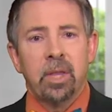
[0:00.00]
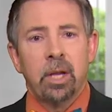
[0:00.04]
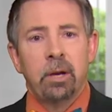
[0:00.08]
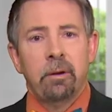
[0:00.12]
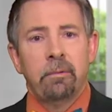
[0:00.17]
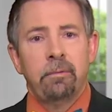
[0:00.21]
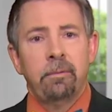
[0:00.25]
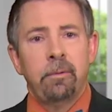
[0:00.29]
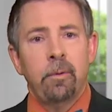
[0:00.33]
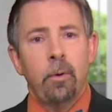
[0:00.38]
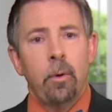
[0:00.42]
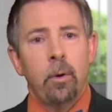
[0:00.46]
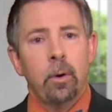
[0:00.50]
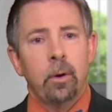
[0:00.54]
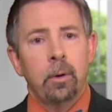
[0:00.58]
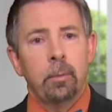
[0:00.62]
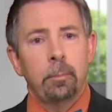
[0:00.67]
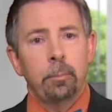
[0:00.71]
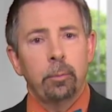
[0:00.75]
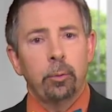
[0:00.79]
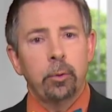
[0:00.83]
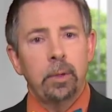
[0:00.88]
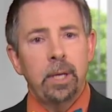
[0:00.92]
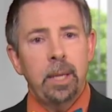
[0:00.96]
For
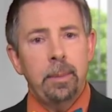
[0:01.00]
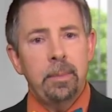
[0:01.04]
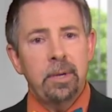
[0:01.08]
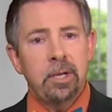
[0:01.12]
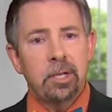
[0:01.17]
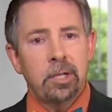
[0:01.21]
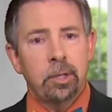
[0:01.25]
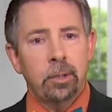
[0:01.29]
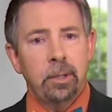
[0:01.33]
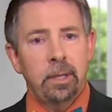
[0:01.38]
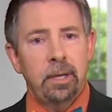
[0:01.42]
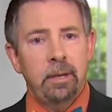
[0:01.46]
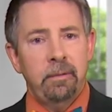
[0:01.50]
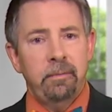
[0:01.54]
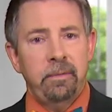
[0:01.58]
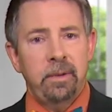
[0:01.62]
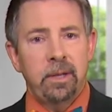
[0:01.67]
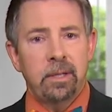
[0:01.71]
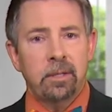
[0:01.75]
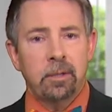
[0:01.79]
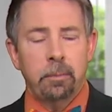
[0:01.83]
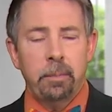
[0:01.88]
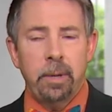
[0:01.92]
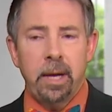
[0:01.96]
premature
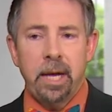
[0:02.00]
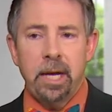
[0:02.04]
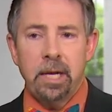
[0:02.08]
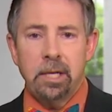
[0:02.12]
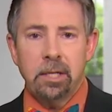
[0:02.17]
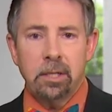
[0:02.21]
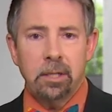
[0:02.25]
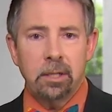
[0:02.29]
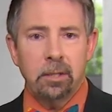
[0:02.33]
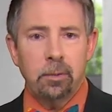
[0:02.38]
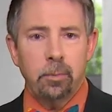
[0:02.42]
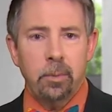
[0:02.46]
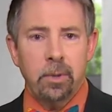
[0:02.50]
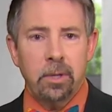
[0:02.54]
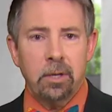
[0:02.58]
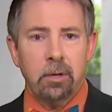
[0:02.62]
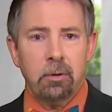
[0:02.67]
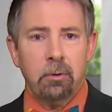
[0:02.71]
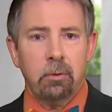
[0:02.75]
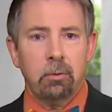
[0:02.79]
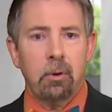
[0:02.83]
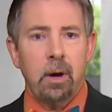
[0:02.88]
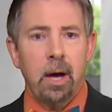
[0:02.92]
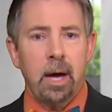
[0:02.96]
infants or patients with
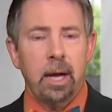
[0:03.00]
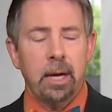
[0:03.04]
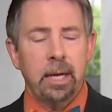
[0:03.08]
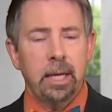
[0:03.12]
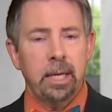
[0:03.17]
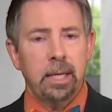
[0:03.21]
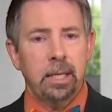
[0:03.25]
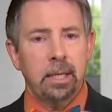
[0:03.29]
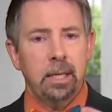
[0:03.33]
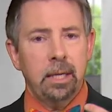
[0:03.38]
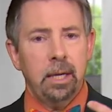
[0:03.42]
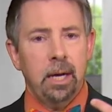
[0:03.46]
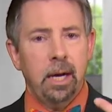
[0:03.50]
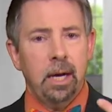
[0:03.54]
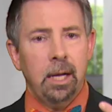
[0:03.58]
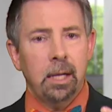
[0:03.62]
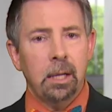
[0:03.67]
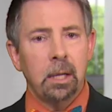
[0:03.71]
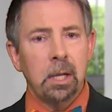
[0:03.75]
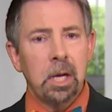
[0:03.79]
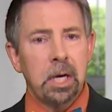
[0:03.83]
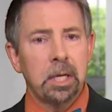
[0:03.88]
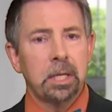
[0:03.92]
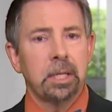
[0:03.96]
chronic
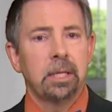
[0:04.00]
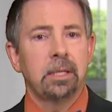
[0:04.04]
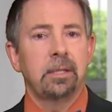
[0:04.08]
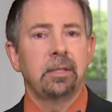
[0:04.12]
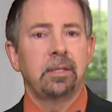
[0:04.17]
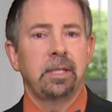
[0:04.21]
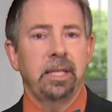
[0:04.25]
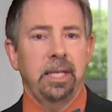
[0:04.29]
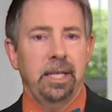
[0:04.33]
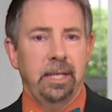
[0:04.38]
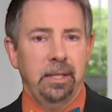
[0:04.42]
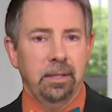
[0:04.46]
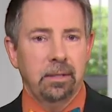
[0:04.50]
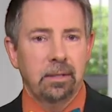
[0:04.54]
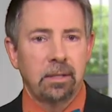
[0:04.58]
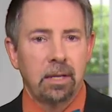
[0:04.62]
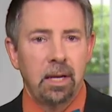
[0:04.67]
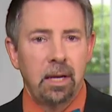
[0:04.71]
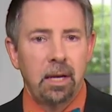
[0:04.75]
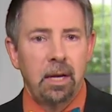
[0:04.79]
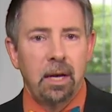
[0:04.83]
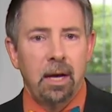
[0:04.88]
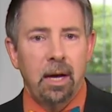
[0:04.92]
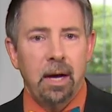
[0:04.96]
lung disease,
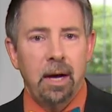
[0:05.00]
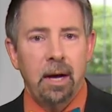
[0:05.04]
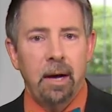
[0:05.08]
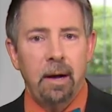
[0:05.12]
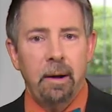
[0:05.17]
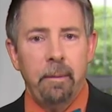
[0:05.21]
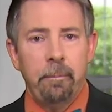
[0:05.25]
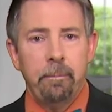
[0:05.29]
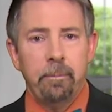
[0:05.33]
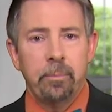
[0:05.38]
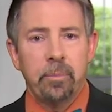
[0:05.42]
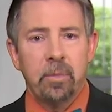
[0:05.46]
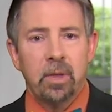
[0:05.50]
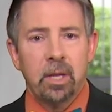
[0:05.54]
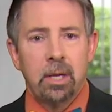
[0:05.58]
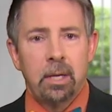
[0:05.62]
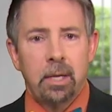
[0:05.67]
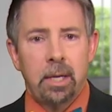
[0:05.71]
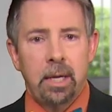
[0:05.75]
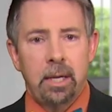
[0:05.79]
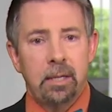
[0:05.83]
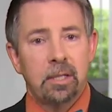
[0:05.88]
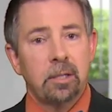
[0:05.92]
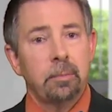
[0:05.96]
and
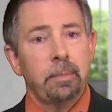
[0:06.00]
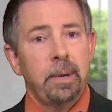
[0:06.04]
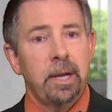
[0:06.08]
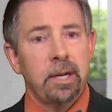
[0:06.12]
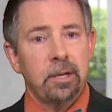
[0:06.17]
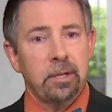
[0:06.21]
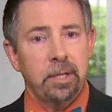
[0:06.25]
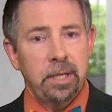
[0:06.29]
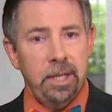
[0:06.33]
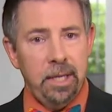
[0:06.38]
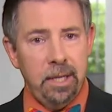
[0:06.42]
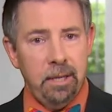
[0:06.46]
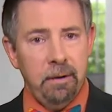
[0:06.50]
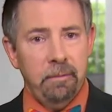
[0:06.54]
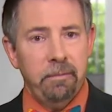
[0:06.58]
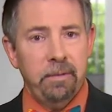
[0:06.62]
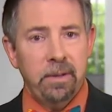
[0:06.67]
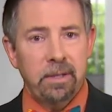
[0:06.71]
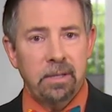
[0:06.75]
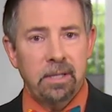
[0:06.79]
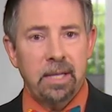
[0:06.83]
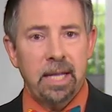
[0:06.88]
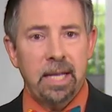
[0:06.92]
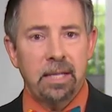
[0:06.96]
especially
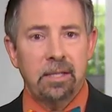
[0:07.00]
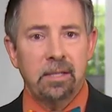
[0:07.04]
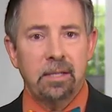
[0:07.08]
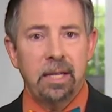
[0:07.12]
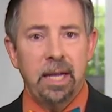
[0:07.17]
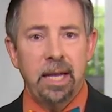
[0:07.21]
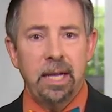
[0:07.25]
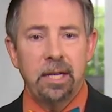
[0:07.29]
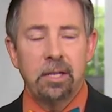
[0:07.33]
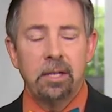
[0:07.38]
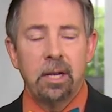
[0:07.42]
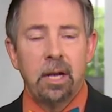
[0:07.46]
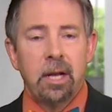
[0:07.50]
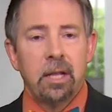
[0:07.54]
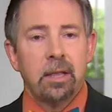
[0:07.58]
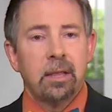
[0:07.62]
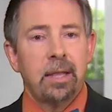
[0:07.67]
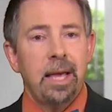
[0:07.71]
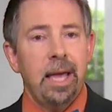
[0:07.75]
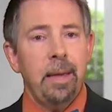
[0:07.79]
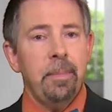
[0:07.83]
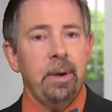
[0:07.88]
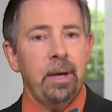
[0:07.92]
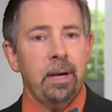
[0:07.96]
infants in that stage,
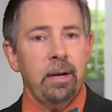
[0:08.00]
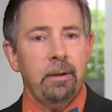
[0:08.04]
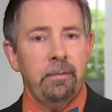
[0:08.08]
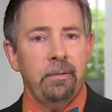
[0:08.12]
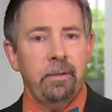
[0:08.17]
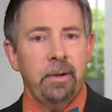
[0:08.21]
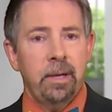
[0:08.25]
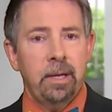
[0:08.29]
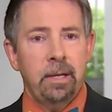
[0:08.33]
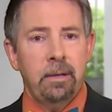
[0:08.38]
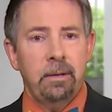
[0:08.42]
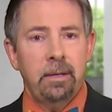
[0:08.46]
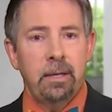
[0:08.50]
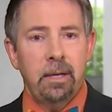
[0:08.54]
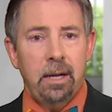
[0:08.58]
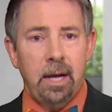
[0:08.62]
they benefit